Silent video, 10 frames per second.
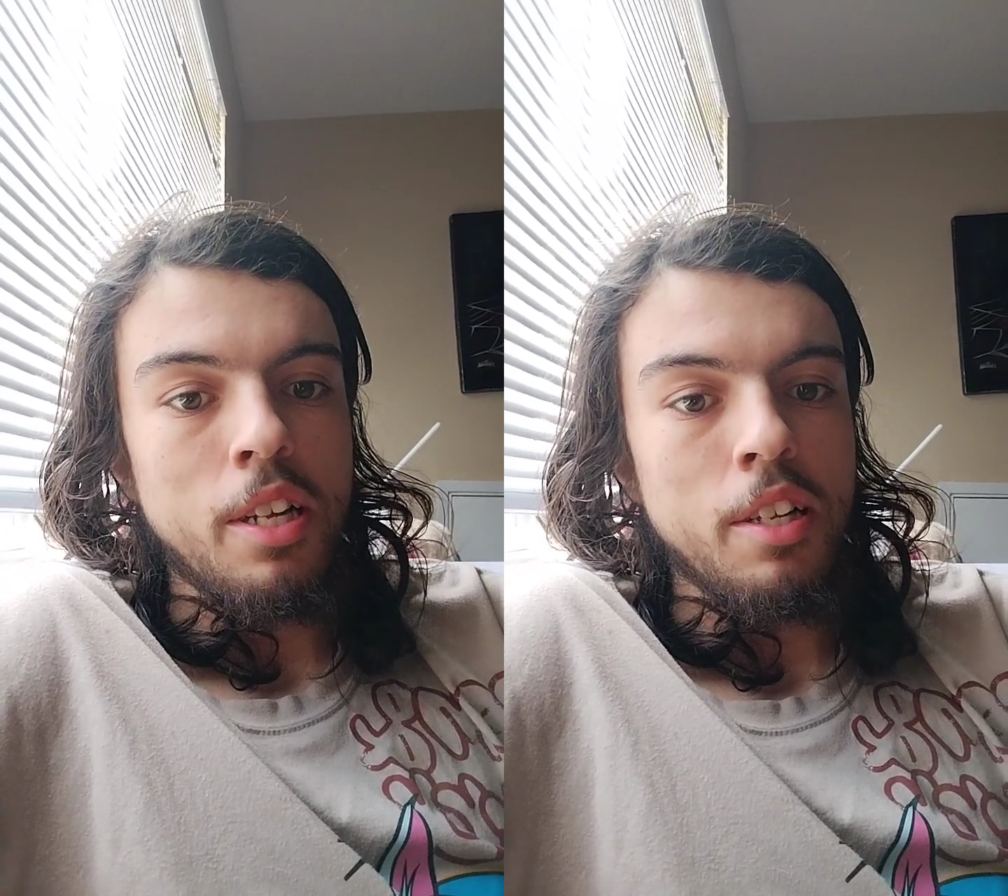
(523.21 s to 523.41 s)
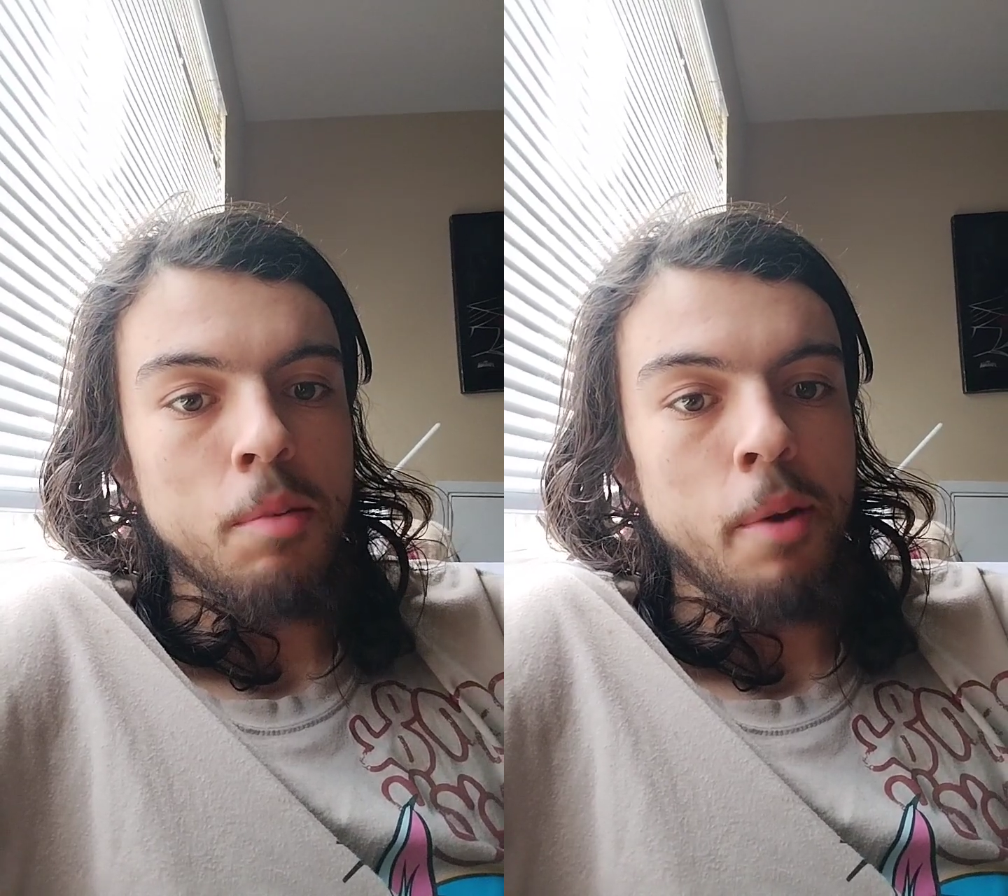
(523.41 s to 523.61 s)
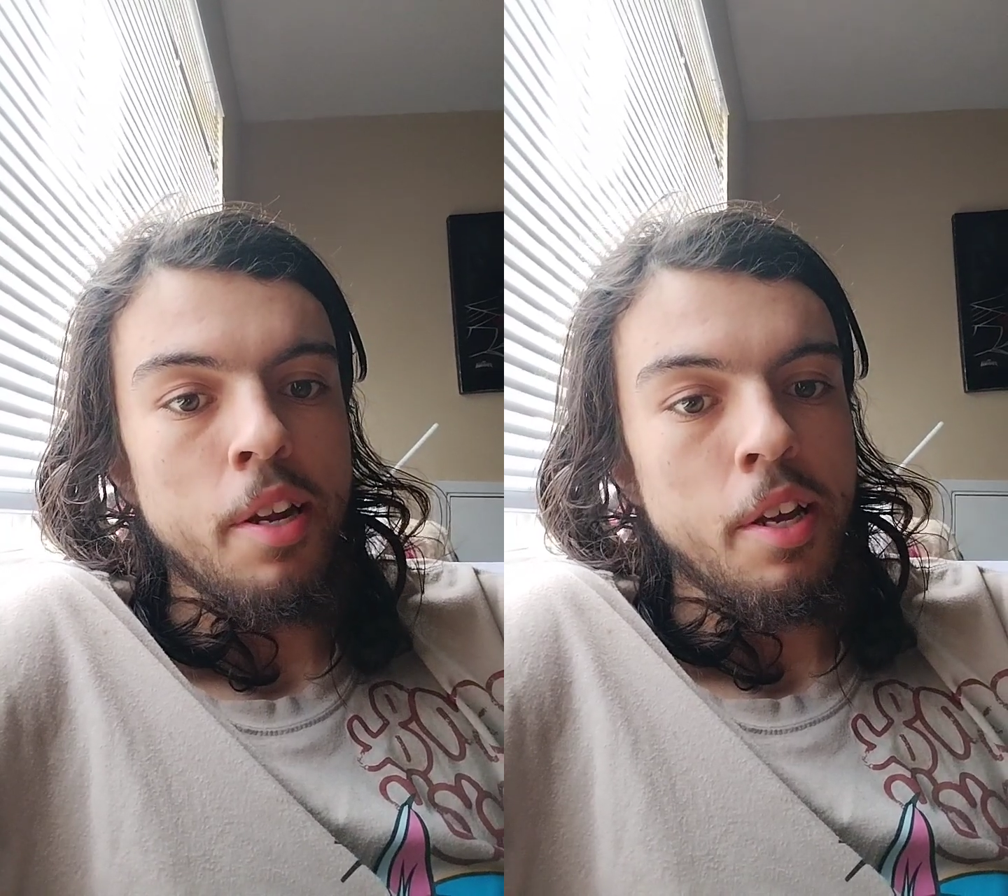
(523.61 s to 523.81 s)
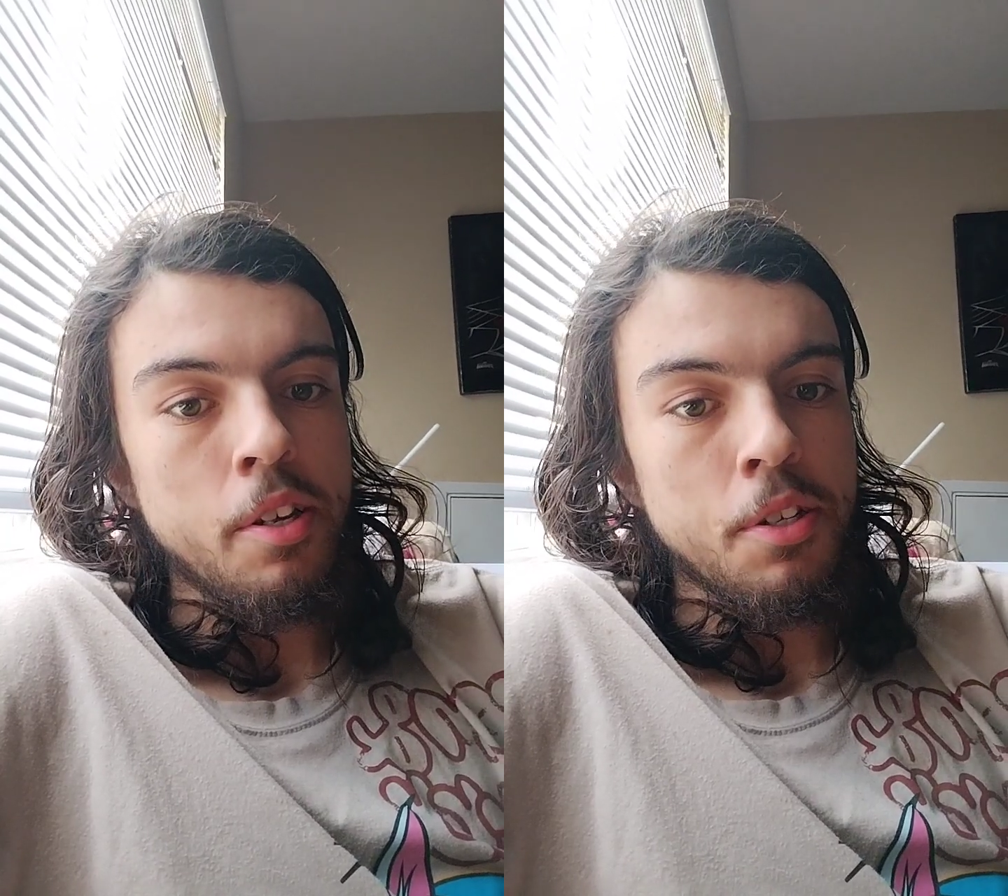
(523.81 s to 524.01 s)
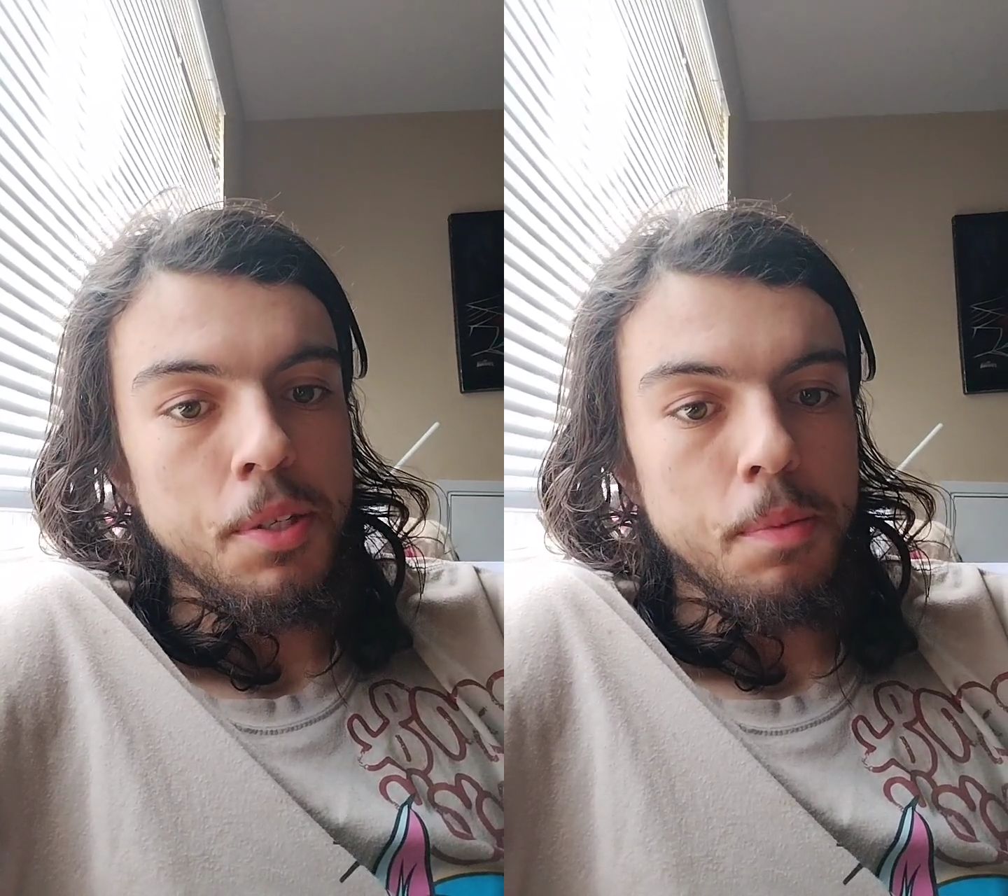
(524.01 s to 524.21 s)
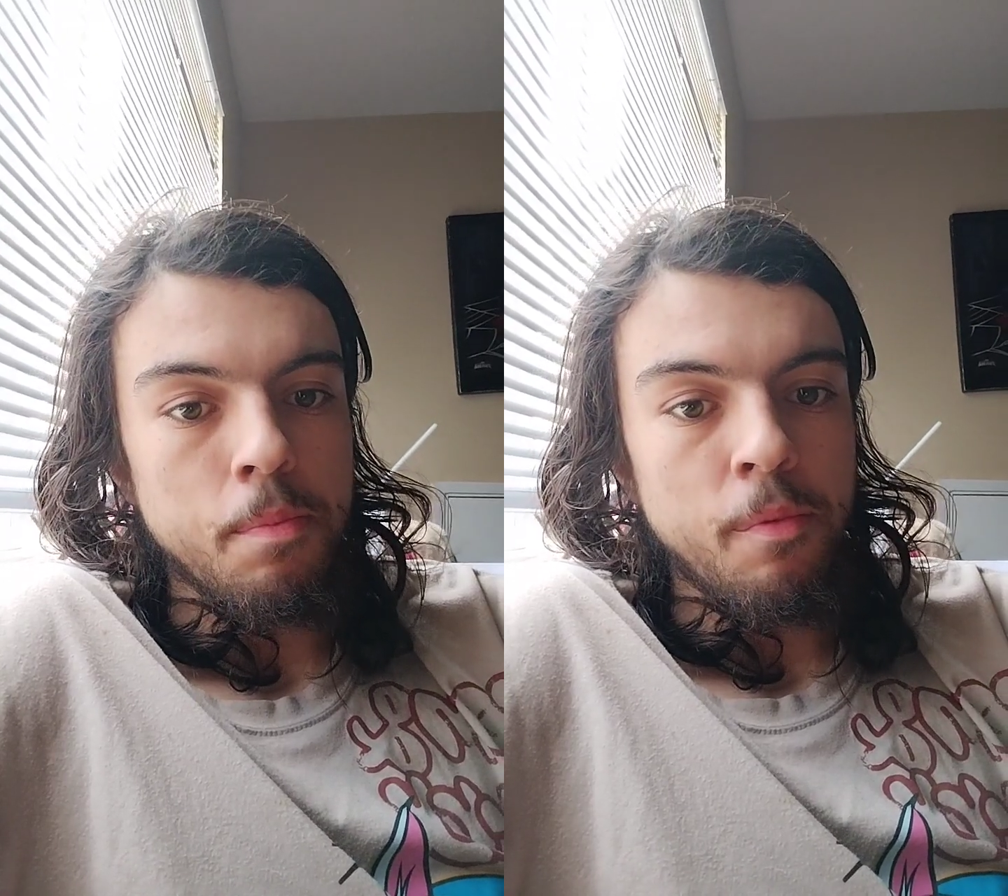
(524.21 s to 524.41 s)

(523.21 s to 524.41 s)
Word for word: to get some ideas.